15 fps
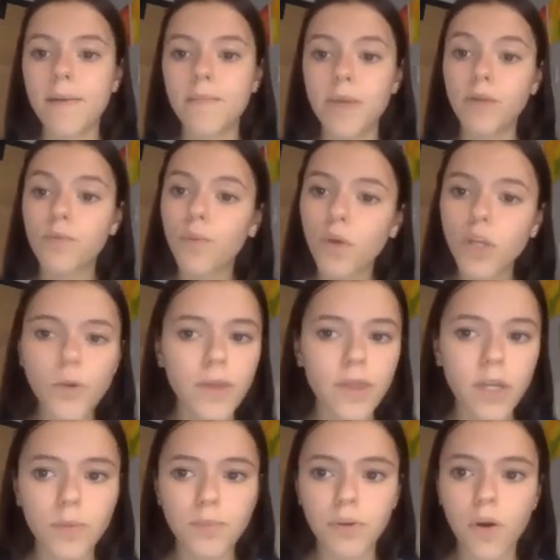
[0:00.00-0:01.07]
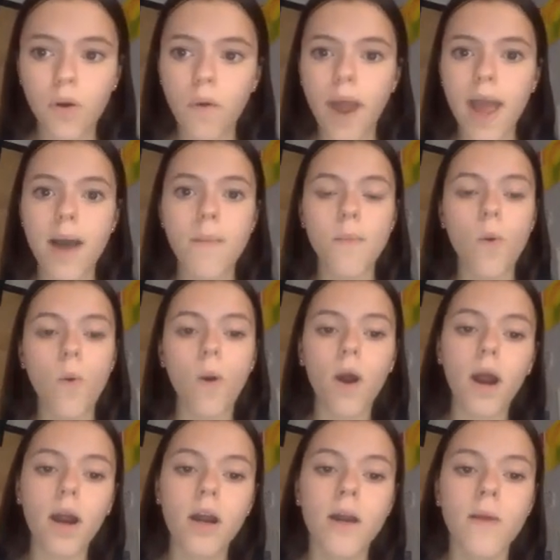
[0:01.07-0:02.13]
enroll you in their program,
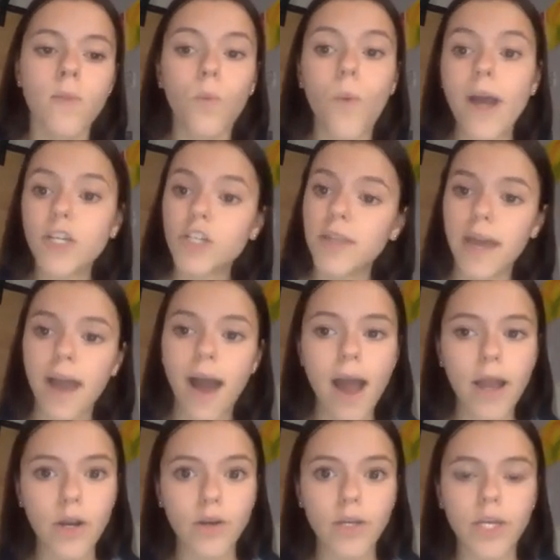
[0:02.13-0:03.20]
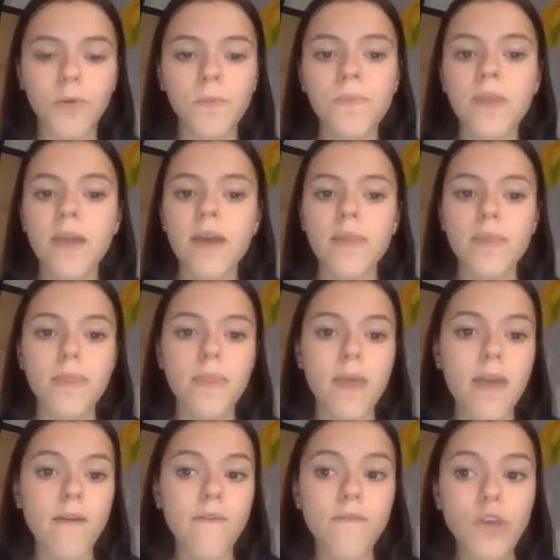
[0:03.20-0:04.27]
or why should they hire you?
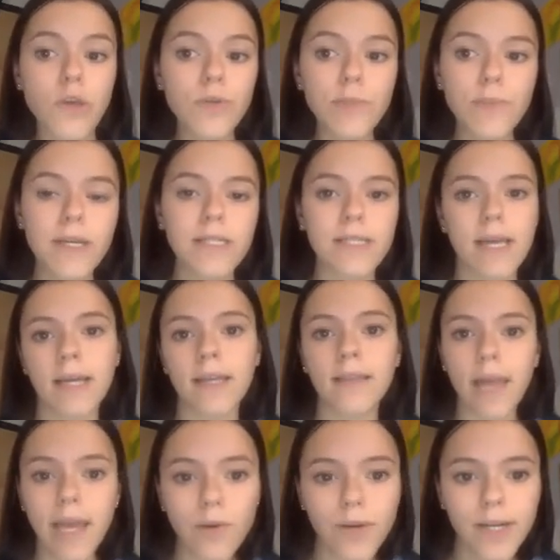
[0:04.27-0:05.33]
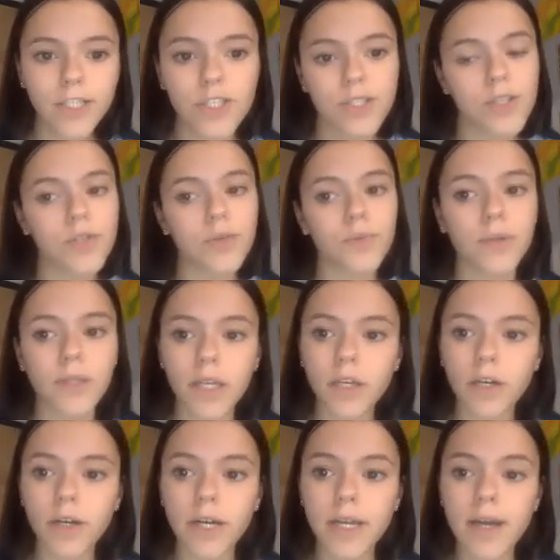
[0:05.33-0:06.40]
If you speak a second language, this is a really
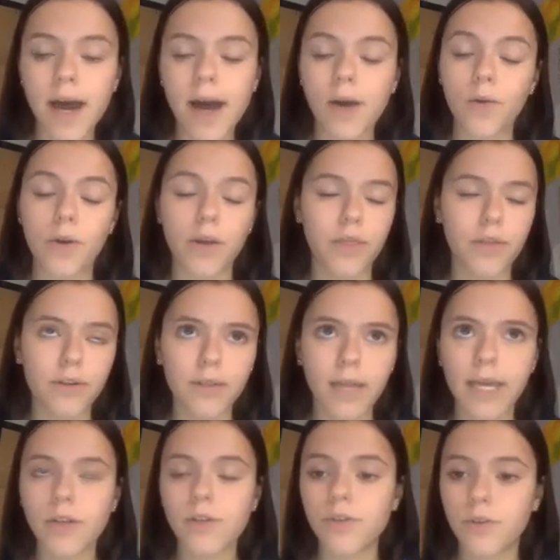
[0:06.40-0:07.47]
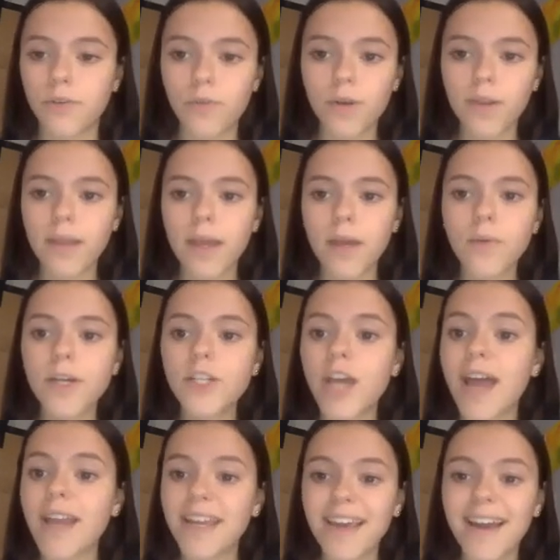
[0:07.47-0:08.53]
good, or a third language or a fourth language,
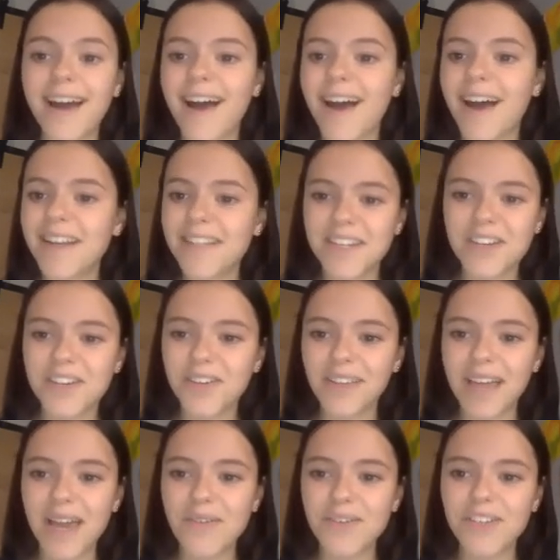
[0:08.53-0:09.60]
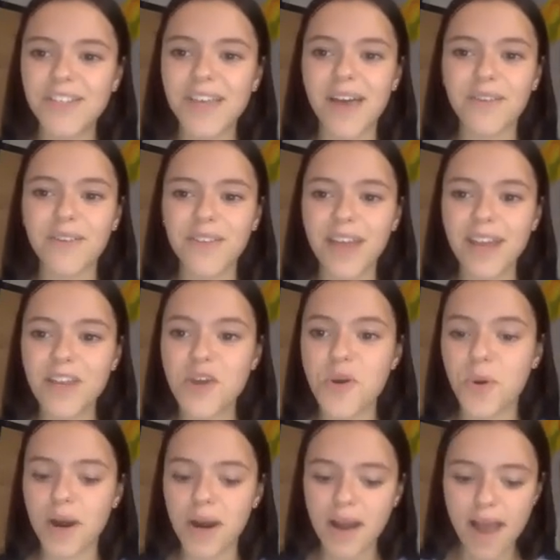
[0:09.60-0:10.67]
any additional languages other than
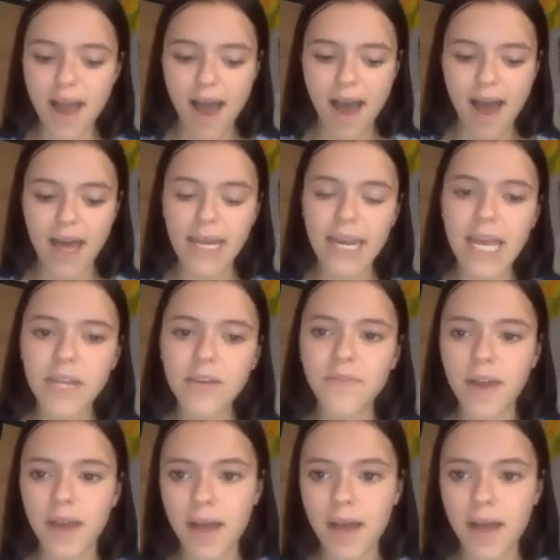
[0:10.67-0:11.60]
your native